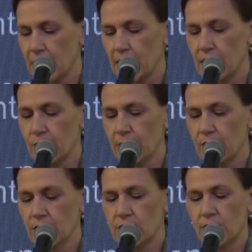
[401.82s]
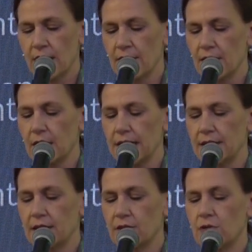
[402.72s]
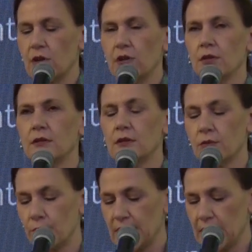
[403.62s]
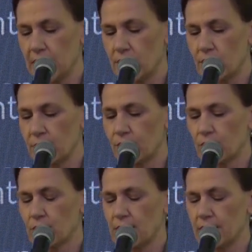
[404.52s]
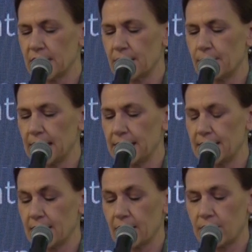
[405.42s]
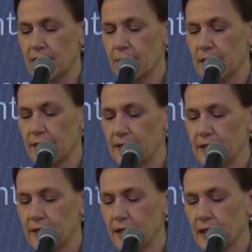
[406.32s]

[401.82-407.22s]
If we want to have the leading role, we need to improve our visibility and credibility,